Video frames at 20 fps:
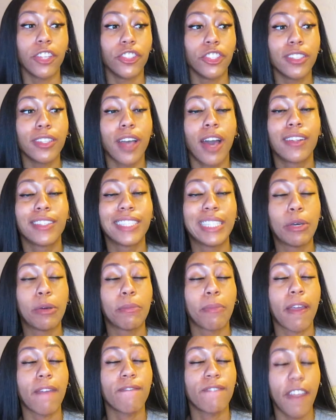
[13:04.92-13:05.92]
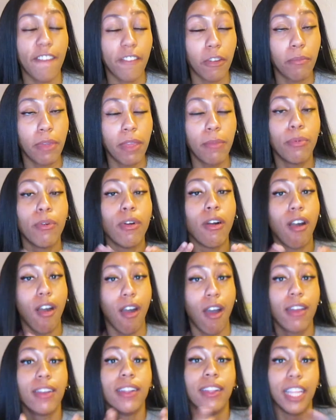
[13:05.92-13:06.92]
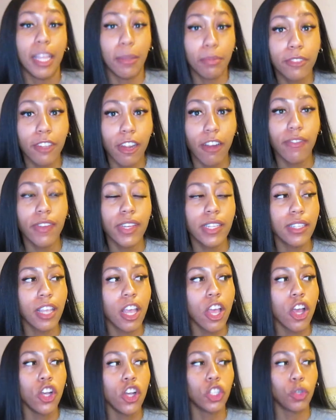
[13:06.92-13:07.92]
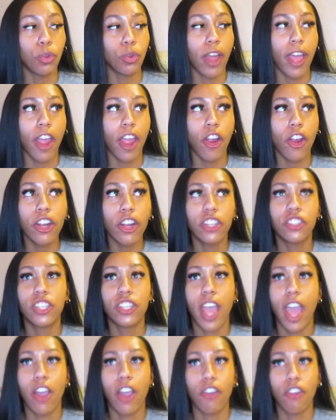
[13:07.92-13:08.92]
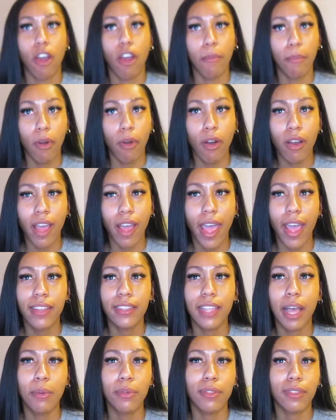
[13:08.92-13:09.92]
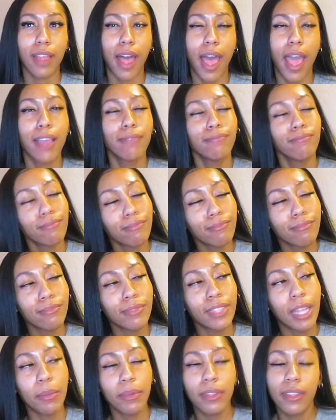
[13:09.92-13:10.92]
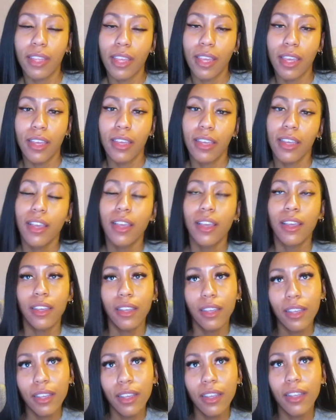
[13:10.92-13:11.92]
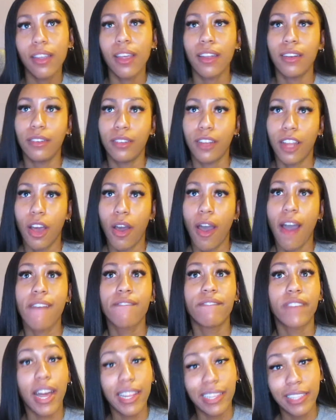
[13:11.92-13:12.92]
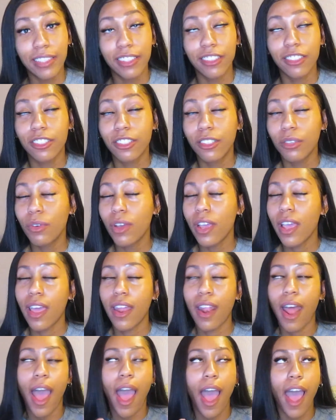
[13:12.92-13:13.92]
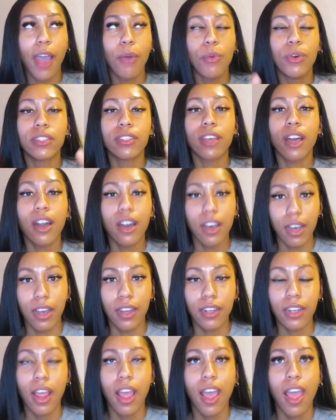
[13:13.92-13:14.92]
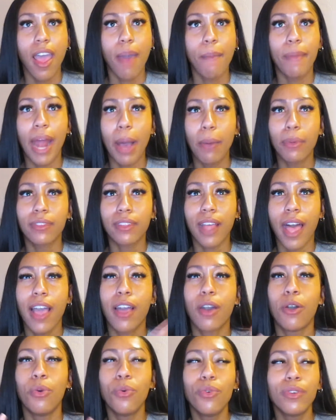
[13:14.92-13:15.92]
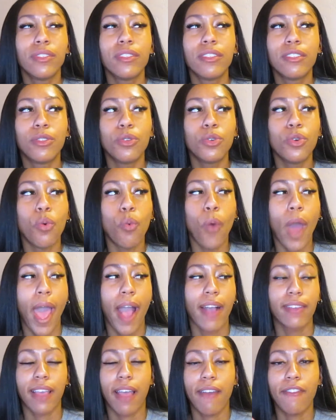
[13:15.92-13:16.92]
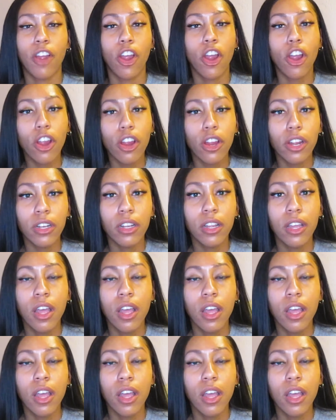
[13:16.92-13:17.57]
she's honestly one of my favorite people on Lip Service. So when I heard that she had her on podcast, I was like, let me think. I don't know. I finally listened to it and I was hooked. But I was like, who is this dude Wax? I've heard